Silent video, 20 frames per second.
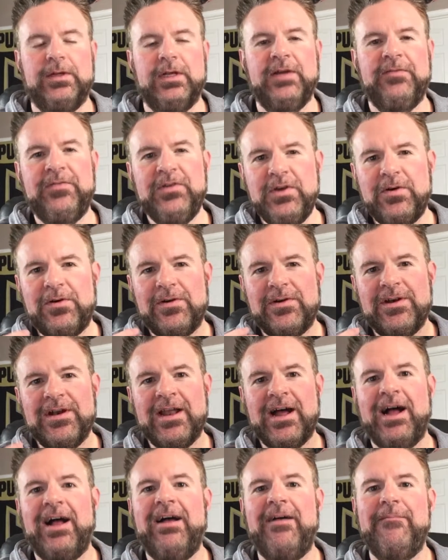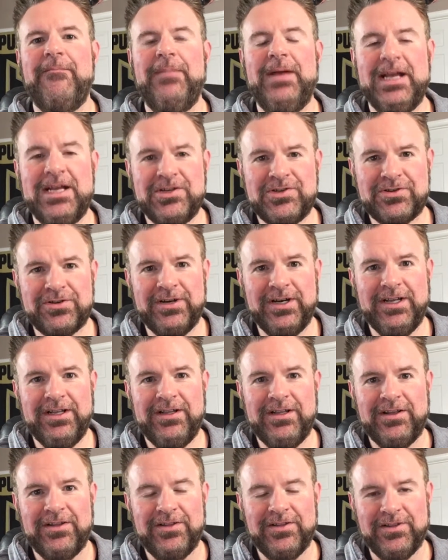If you are not
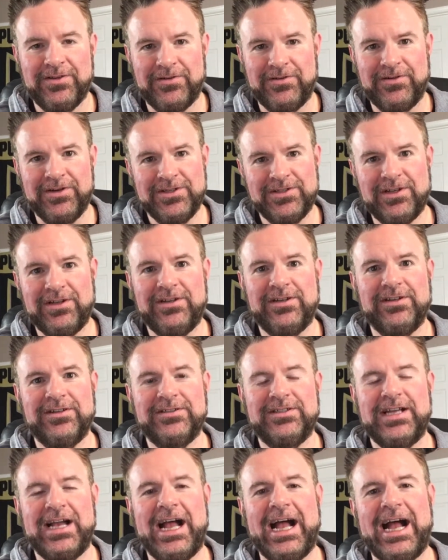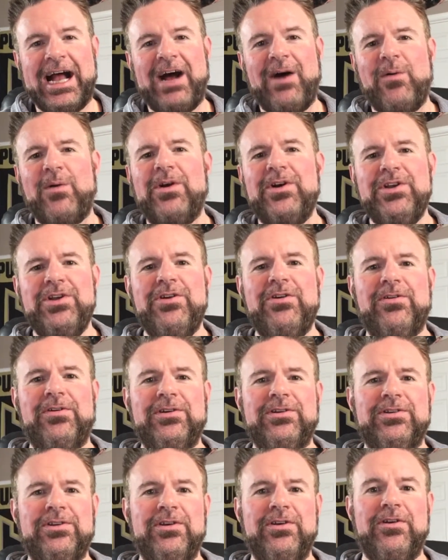measuring the results, how are you
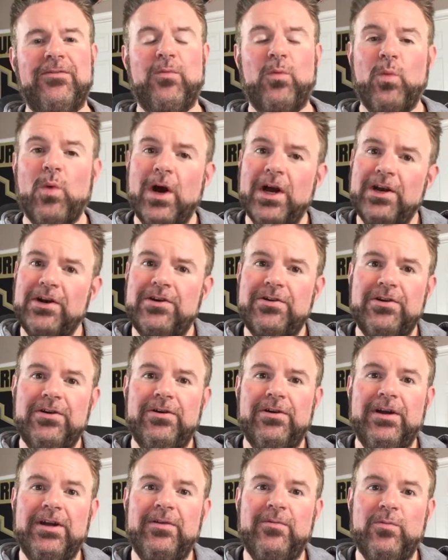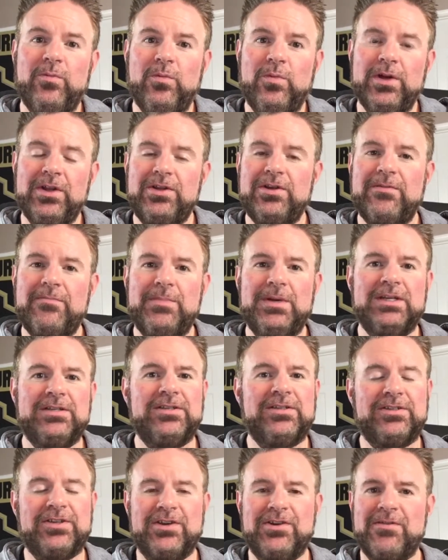going to know if what you're doing with your
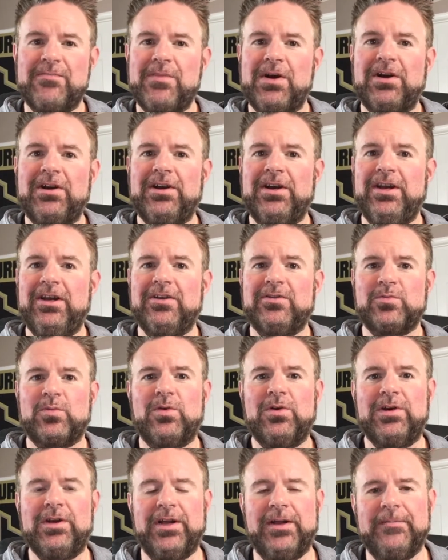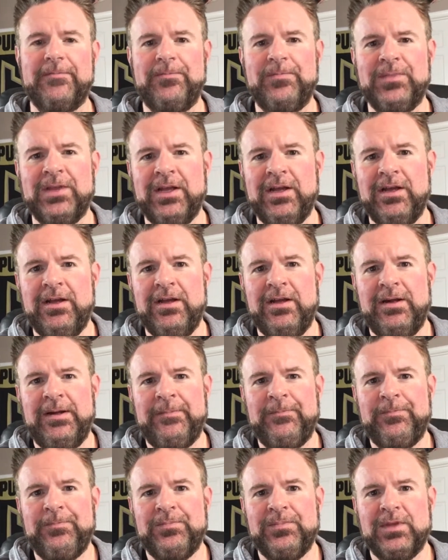business and your marketing is working?
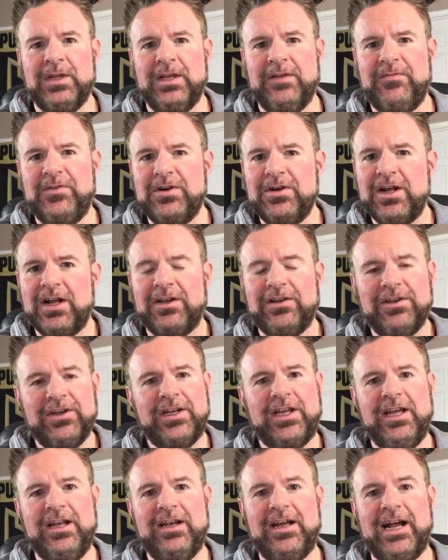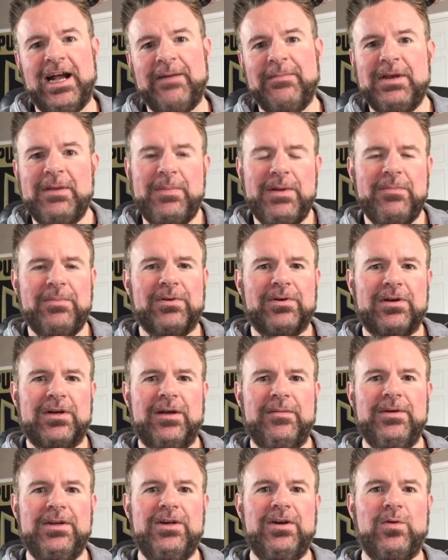If you're not looking at how many people are
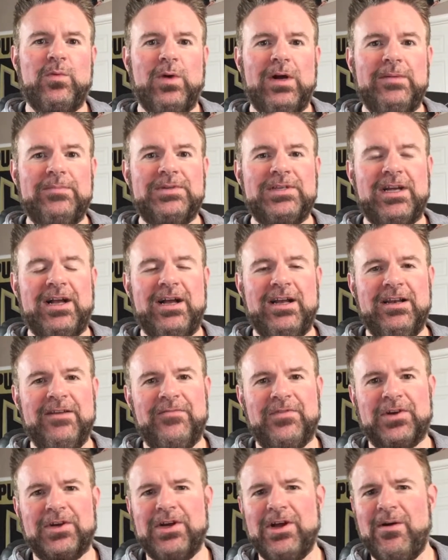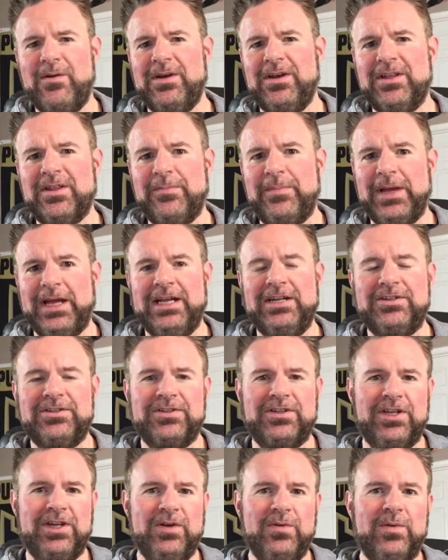coming to your website, if they're going to the
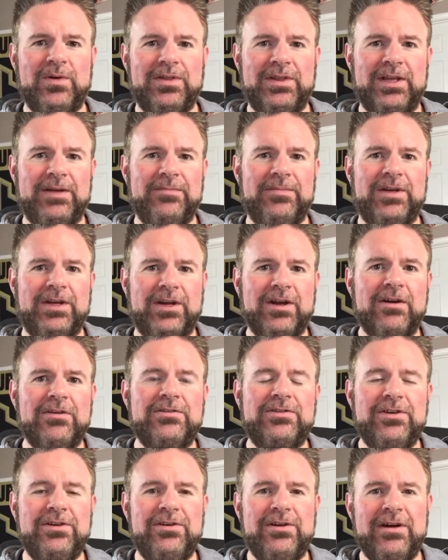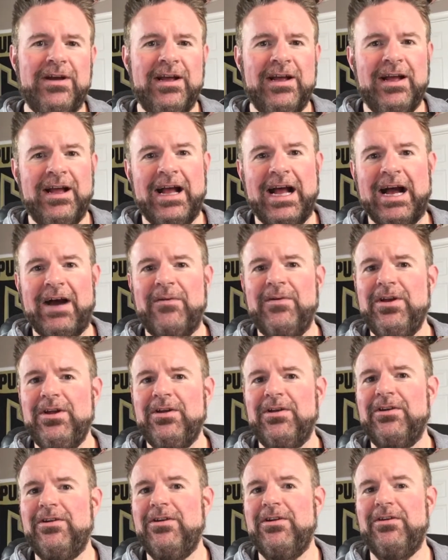pages that you want them to go to, how are you
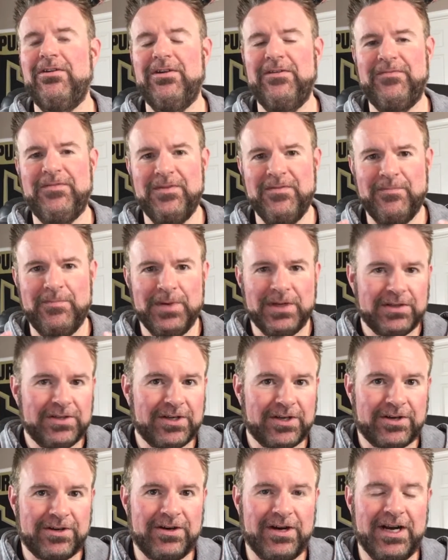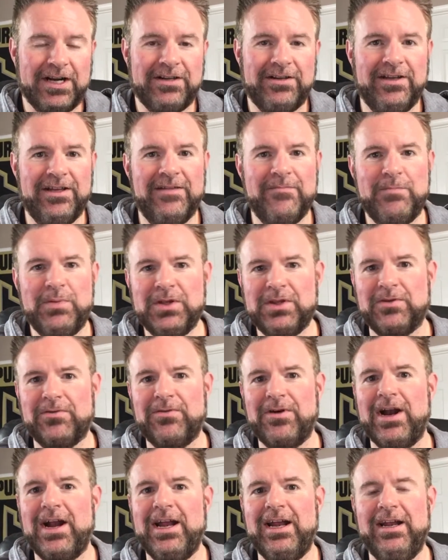going to know if you built it correctly and put the
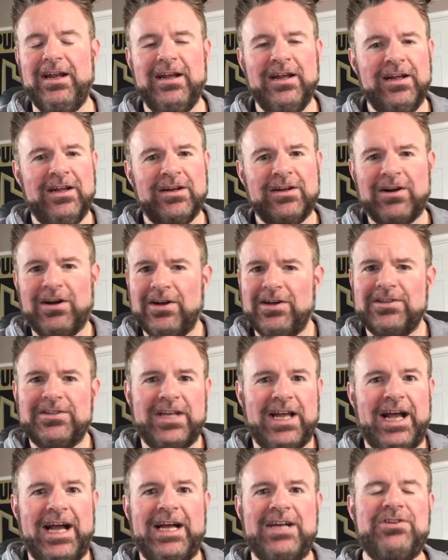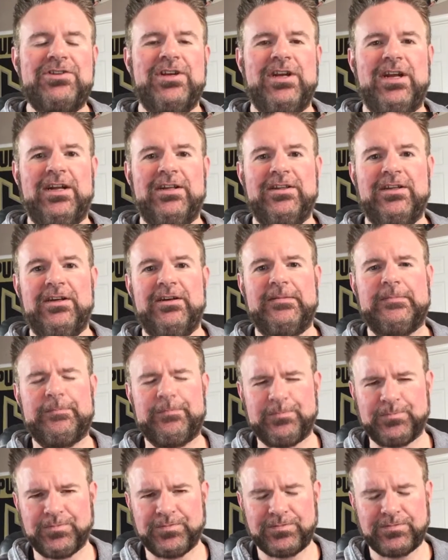right calls to action out there?
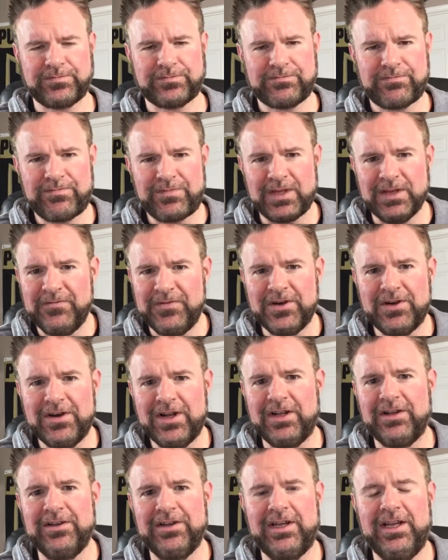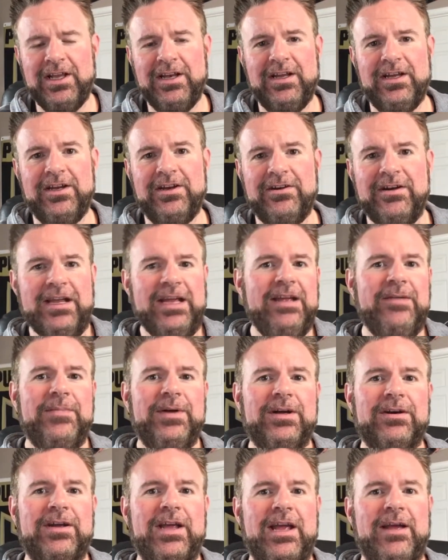if you're not looking at your
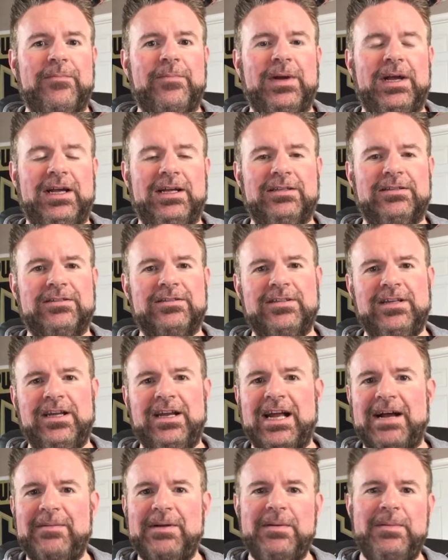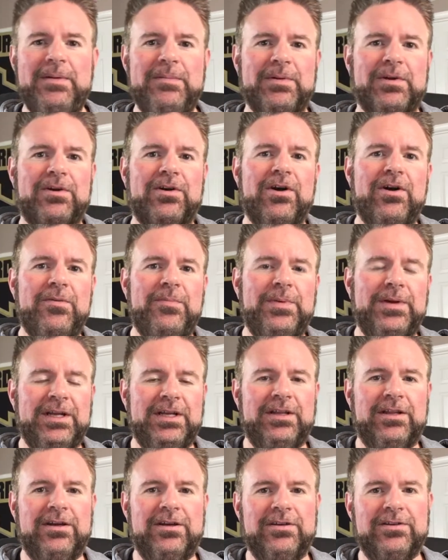email campaigns and seeing how many people are
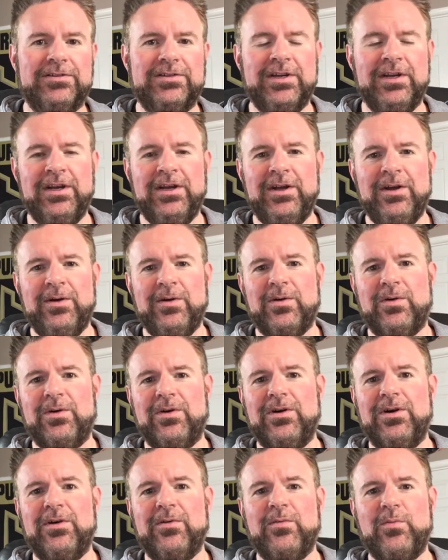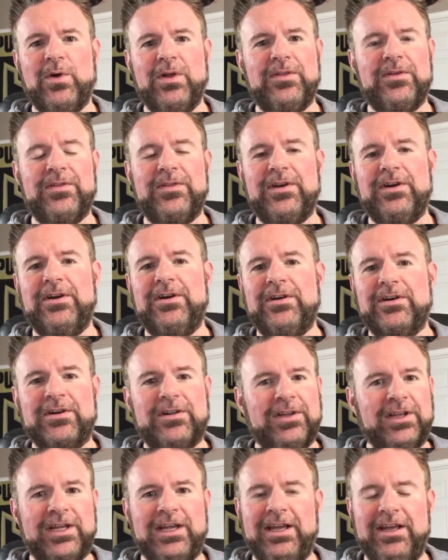opening those or whether they're
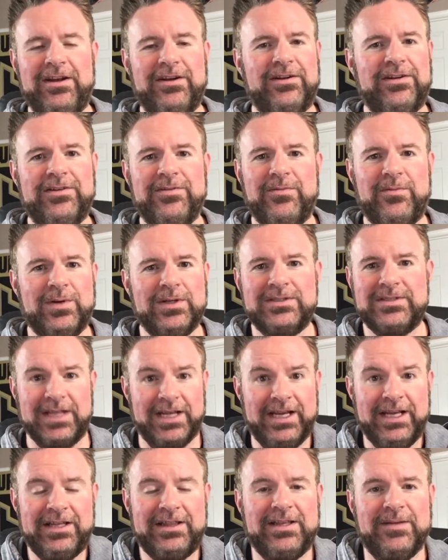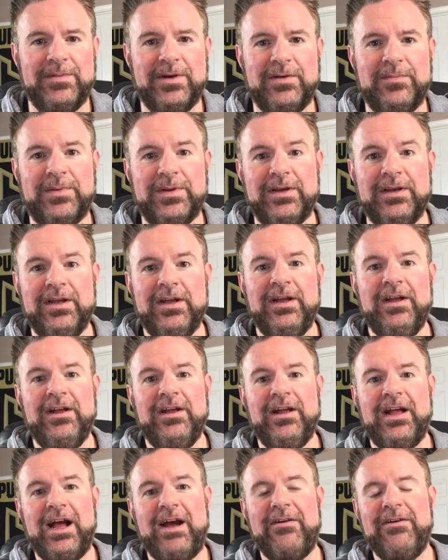clicking on once they get them open,
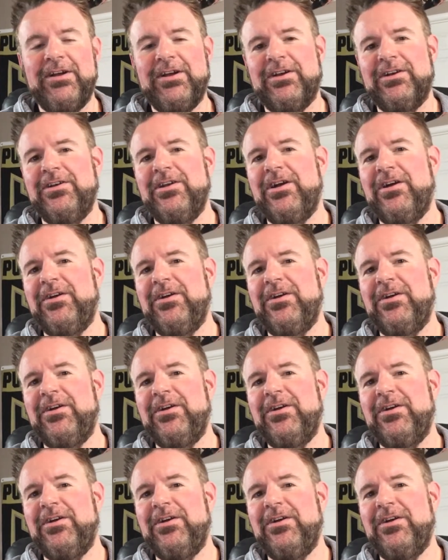how are you going to